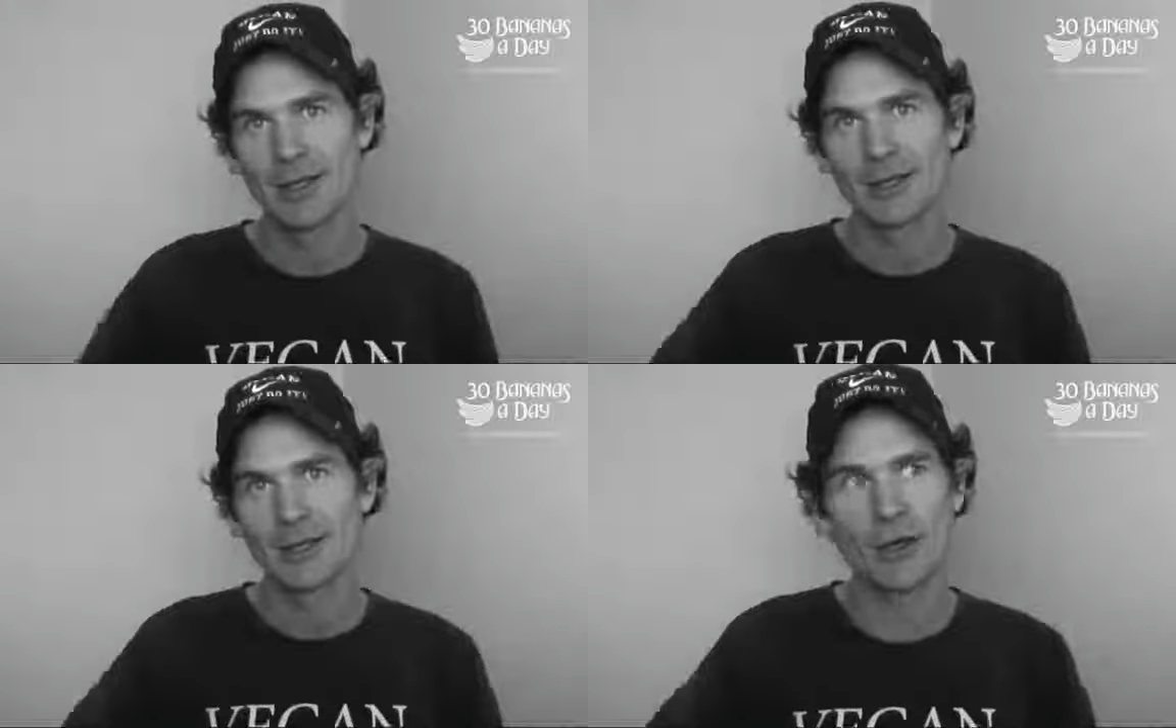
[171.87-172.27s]

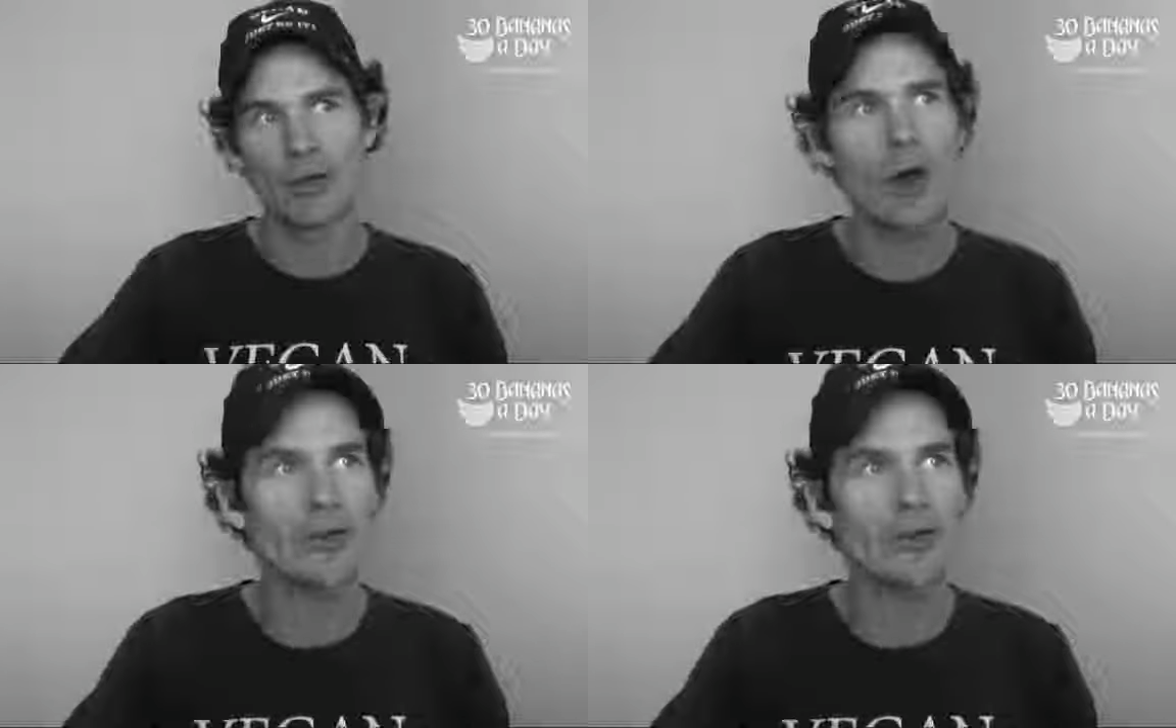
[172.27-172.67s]

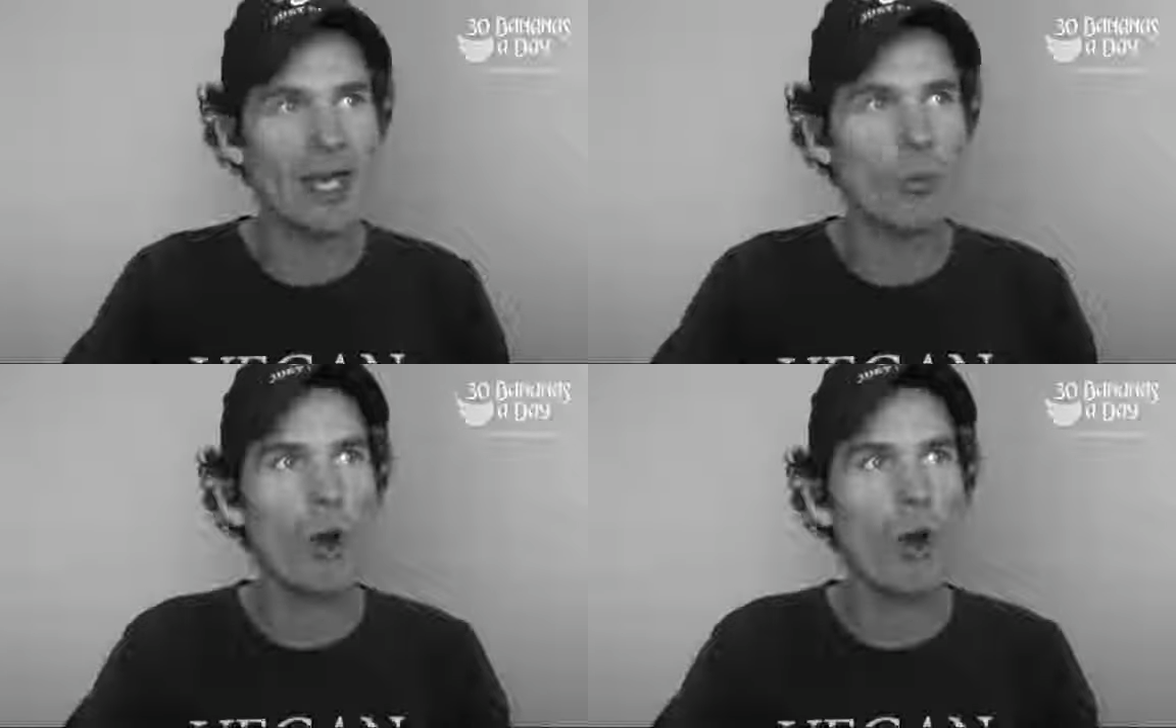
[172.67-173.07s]
So I
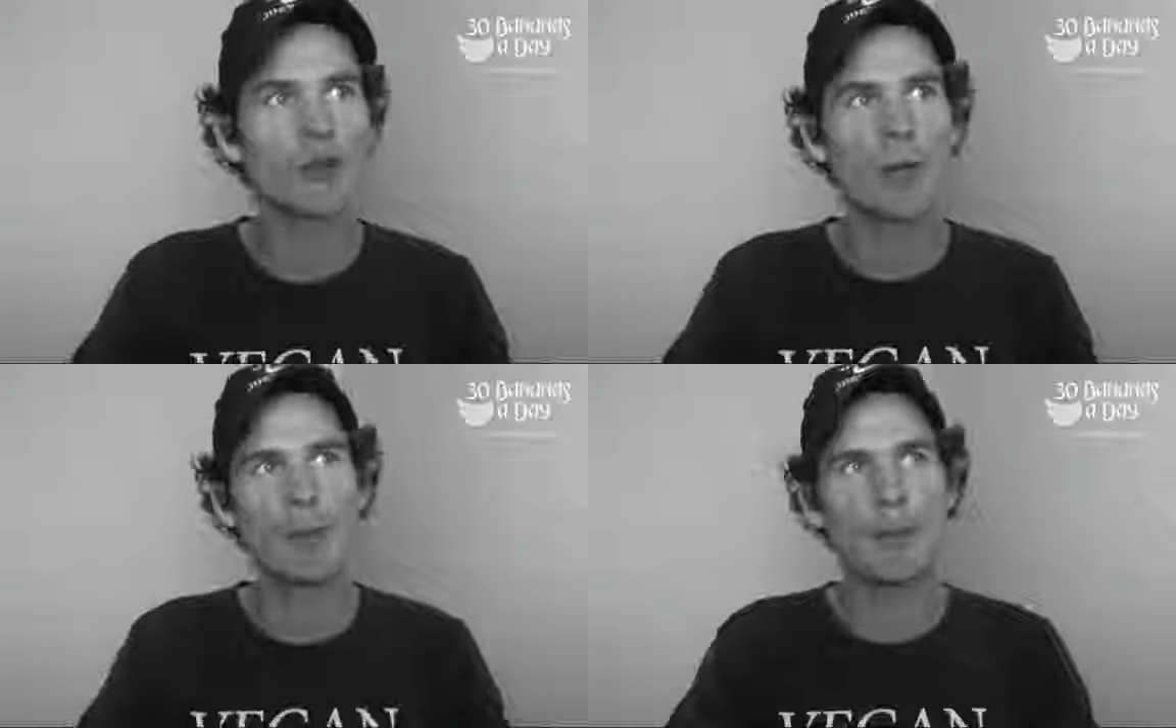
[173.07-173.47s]
say
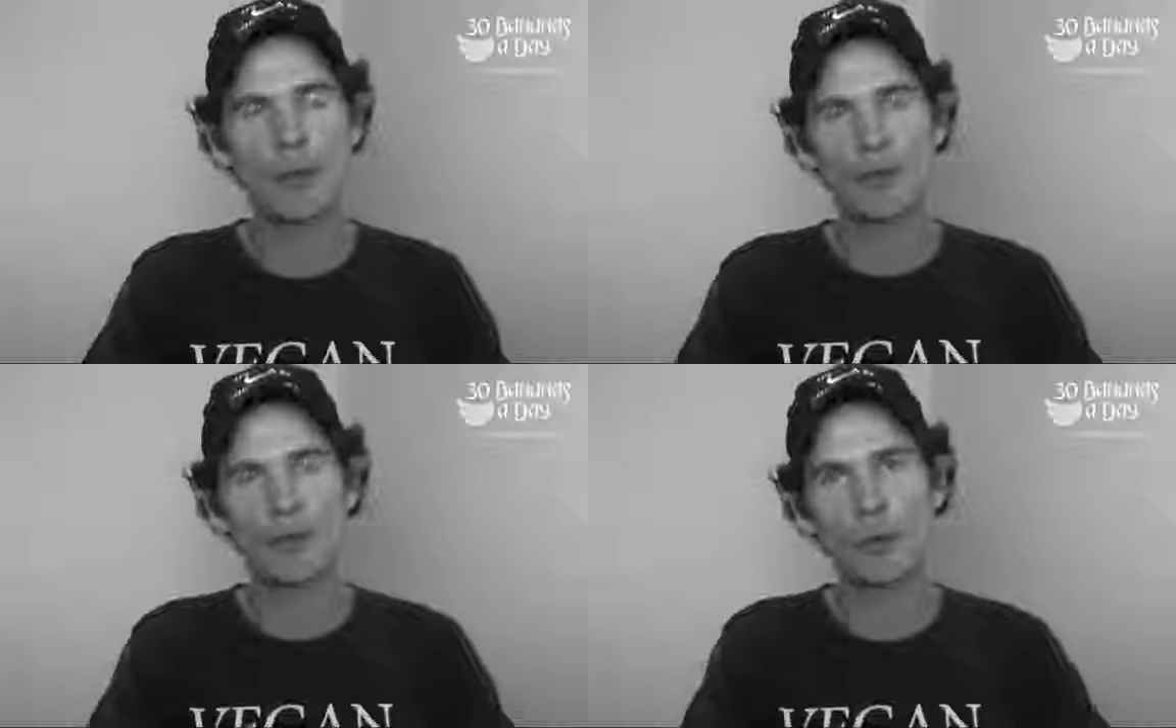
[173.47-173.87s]
watch people
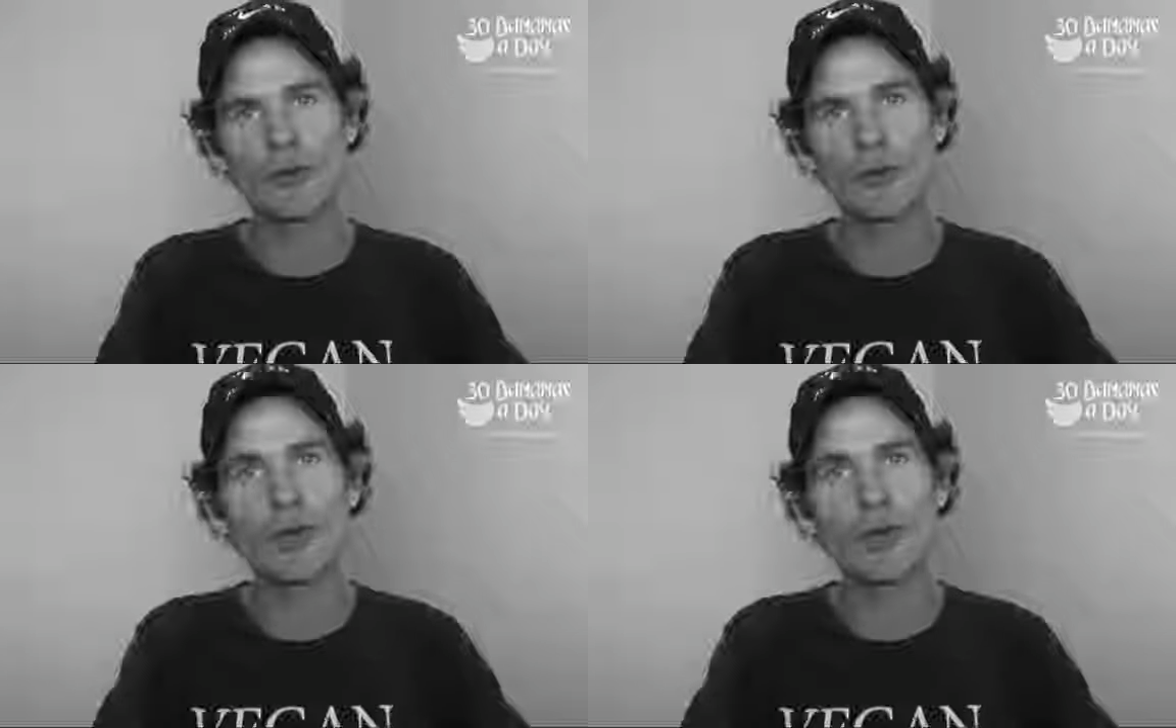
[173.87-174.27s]
in two
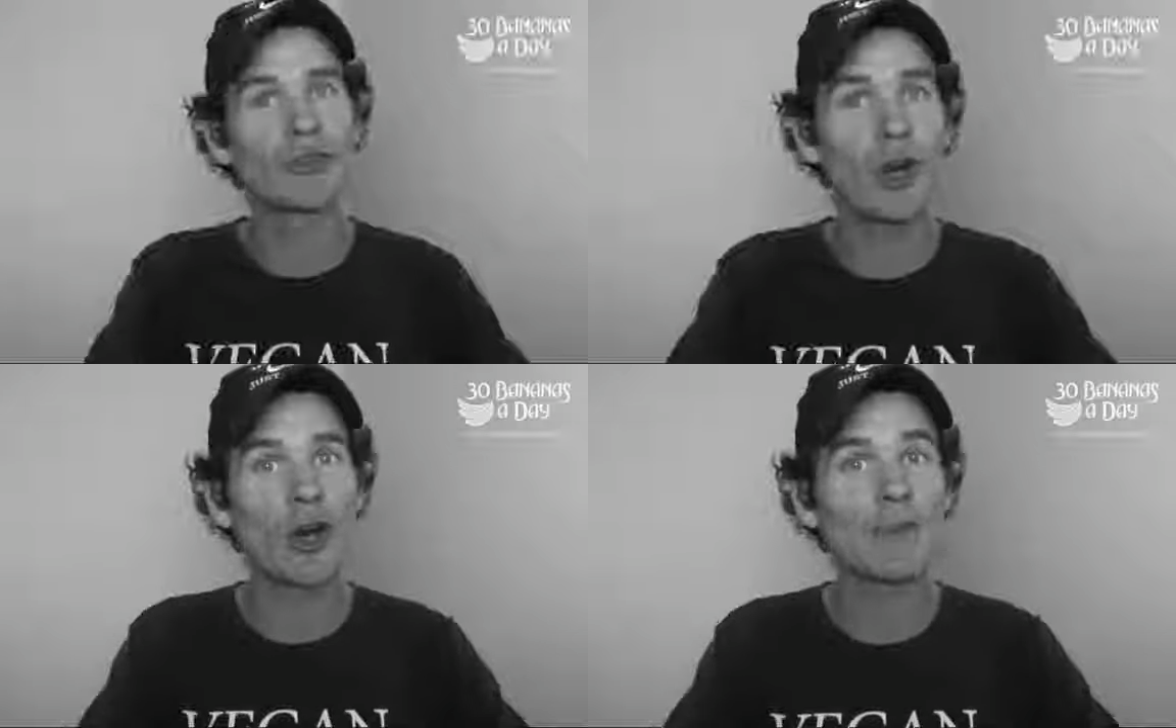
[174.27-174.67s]
two years
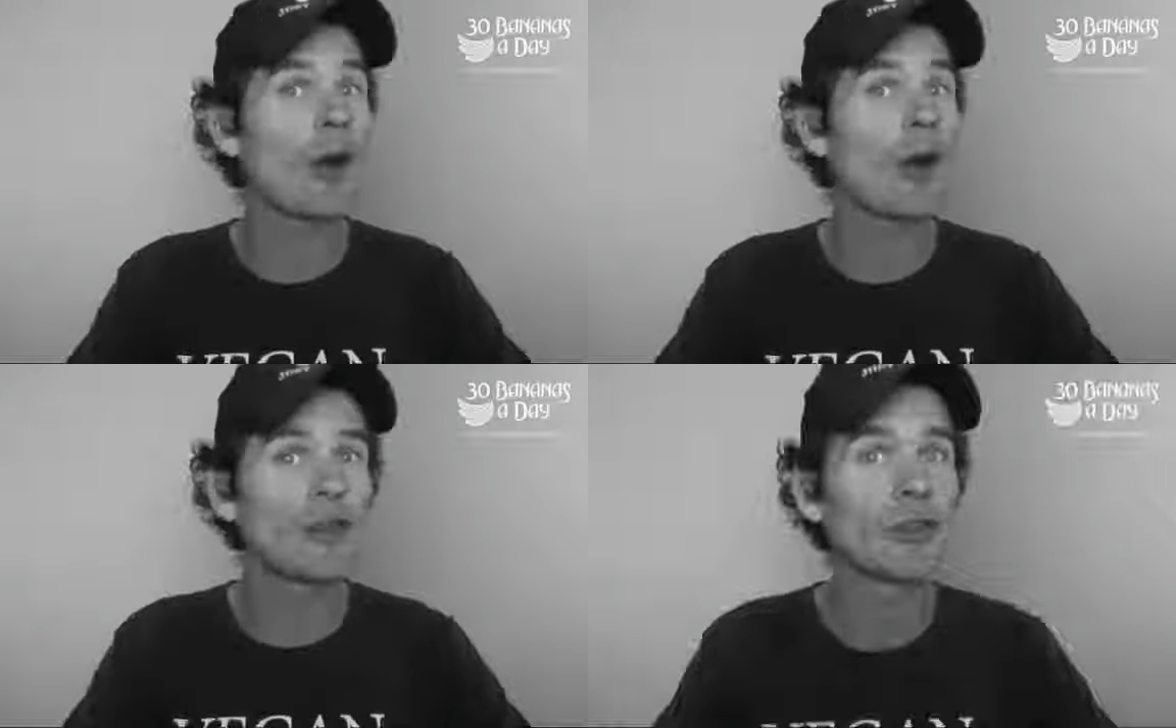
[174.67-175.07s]
time,
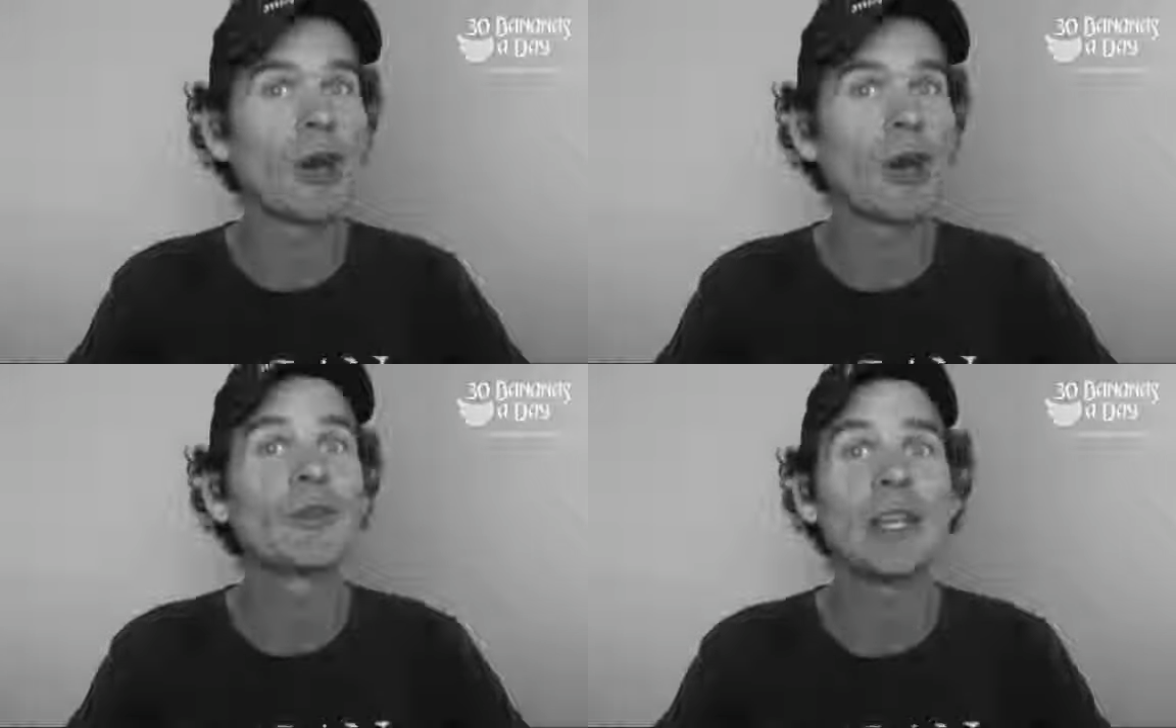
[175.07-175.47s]
five years
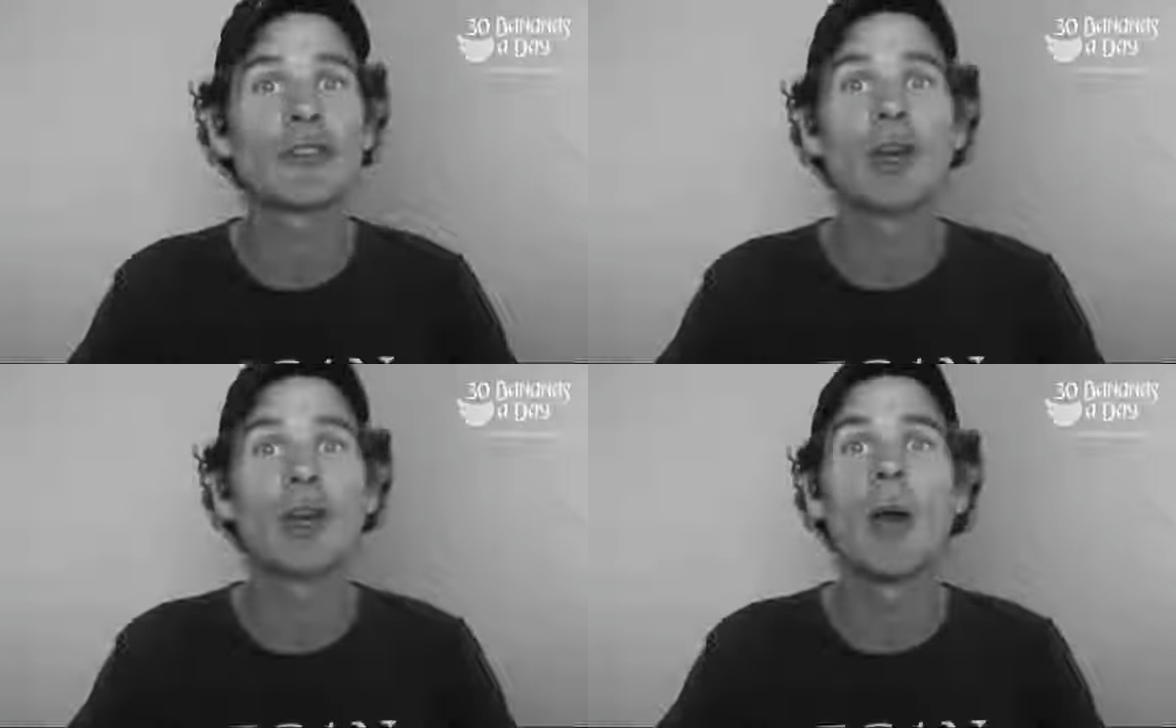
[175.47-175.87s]
time, ten
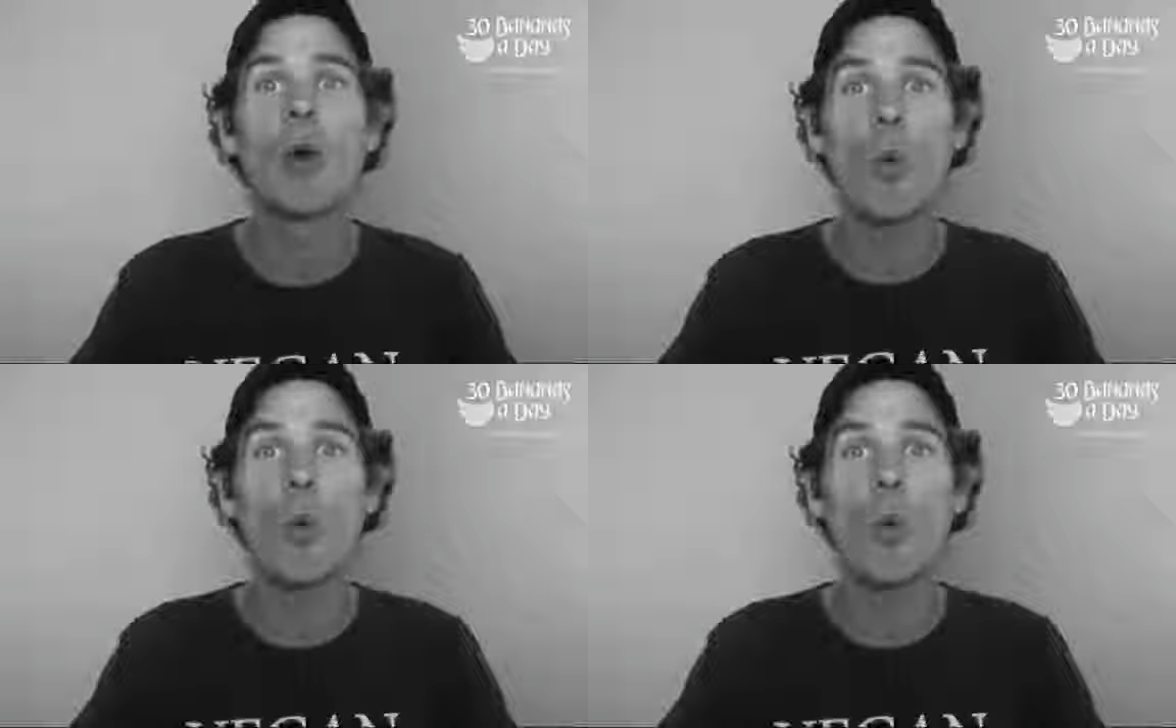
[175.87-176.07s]
years time.